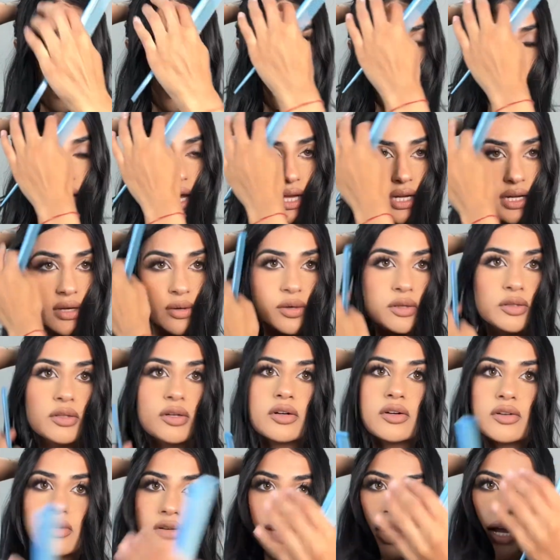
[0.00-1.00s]
I know I look
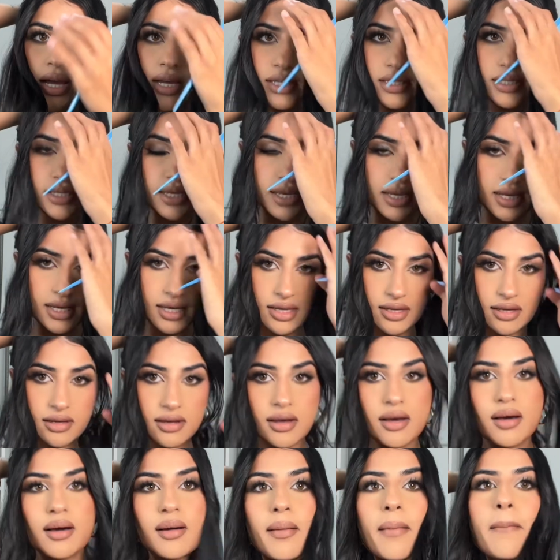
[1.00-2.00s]
crazy,
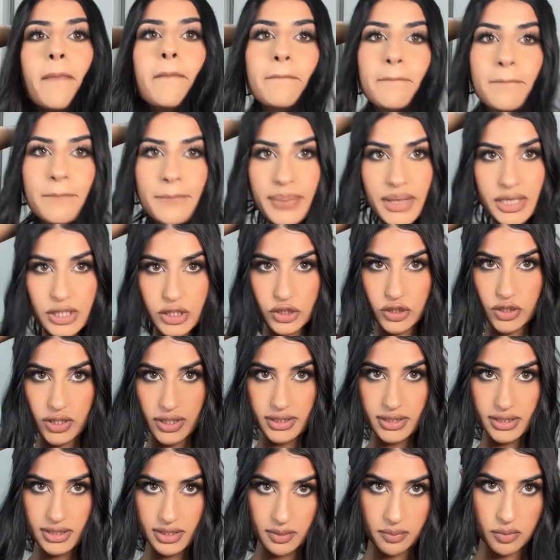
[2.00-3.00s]
but
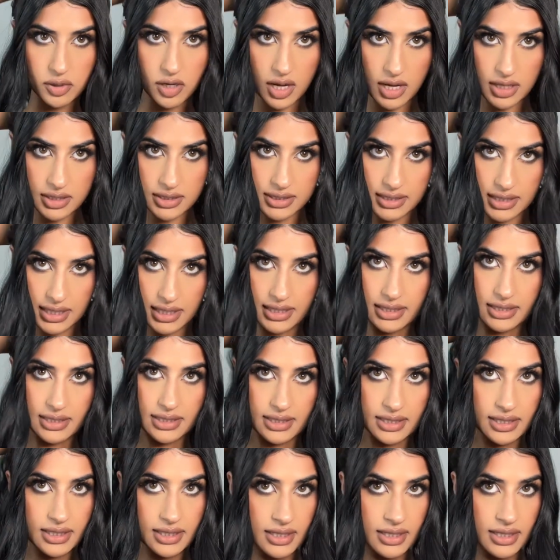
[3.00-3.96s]
trust the process.